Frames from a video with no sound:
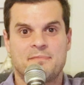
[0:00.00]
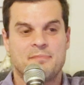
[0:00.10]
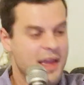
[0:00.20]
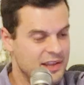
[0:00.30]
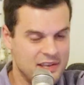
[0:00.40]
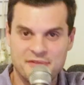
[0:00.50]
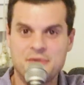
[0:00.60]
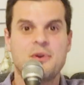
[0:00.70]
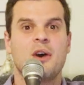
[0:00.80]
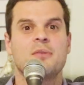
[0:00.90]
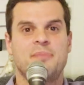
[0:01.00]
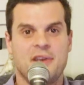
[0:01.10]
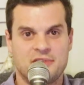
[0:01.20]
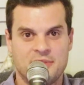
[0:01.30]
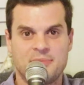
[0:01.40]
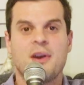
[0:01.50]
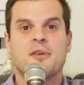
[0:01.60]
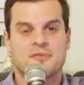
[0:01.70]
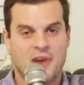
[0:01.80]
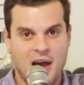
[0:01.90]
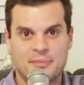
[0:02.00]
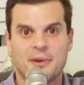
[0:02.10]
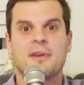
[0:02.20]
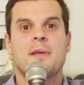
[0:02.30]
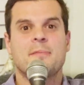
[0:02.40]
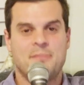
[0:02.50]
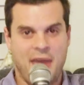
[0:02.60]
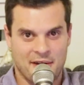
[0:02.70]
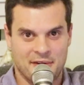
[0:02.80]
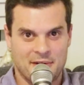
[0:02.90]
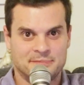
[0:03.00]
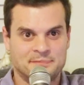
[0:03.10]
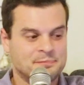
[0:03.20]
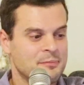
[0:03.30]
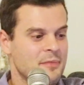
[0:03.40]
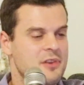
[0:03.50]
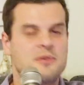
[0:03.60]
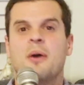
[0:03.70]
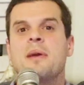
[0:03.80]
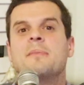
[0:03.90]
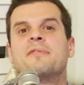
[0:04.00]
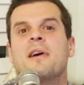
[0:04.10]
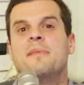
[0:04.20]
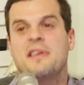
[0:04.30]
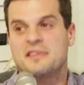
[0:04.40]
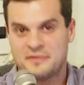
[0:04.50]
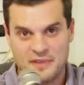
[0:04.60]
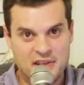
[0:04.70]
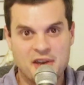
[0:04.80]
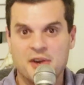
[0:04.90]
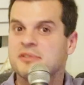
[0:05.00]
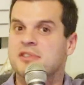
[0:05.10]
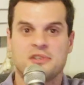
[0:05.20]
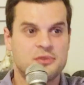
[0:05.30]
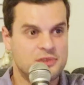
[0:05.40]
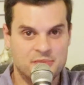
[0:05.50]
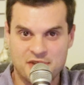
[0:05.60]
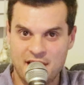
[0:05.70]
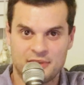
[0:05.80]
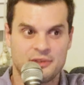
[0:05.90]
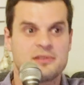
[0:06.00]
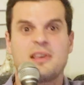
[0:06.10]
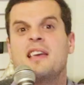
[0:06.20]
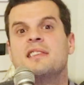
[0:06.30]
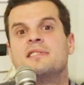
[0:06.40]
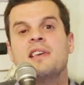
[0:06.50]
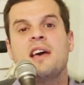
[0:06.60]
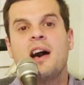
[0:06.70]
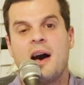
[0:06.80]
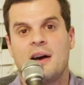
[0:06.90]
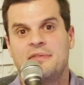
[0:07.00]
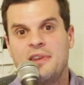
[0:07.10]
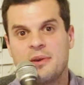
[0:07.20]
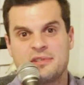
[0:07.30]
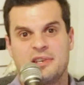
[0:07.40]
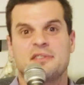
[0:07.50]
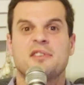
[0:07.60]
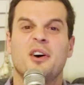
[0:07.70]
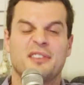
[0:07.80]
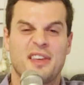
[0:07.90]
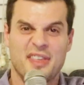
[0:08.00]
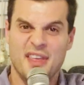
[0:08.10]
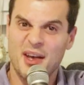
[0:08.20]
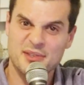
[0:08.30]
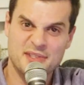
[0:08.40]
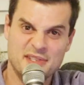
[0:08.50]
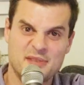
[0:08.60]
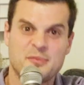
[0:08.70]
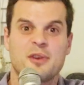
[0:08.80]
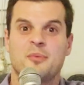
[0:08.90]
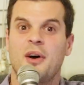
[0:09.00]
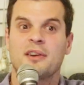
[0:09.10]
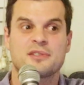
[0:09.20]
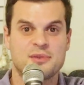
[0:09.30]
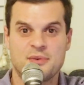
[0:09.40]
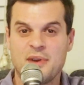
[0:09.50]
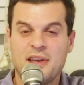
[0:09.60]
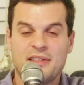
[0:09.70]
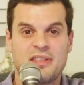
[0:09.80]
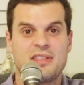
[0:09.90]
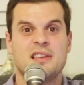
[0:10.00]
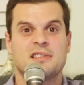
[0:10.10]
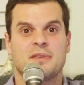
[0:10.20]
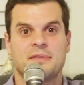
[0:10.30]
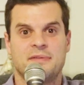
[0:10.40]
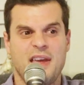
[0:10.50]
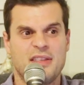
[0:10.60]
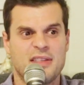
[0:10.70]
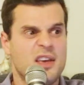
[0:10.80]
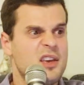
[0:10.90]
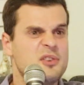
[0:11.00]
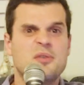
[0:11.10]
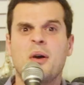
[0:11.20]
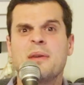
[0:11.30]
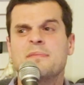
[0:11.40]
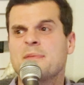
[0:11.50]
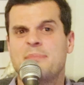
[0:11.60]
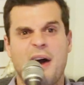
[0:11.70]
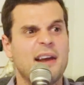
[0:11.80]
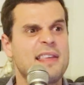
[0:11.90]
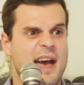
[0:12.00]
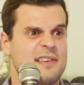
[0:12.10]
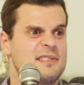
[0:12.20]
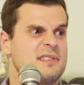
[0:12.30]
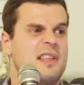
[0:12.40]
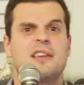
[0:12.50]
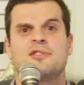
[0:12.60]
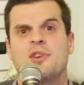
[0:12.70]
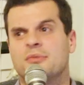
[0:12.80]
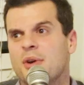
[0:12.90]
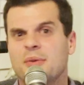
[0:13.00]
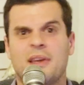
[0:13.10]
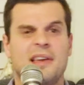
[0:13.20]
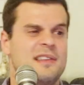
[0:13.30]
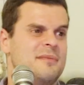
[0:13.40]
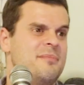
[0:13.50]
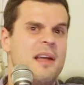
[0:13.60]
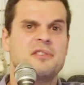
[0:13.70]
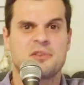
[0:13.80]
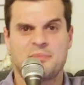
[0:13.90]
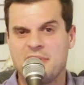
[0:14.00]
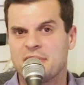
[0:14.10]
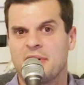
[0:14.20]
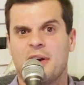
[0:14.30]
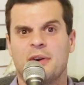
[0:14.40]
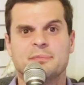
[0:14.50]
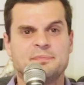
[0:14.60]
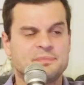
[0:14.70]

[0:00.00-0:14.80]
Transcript: Many of you know Bishop Robert Barron. You know him from his videos, his YouTube channels, his video series called Catholicism, where he walks through the things of our faith. You know him from podcasts like Joe Rogan and Ben Shapiro,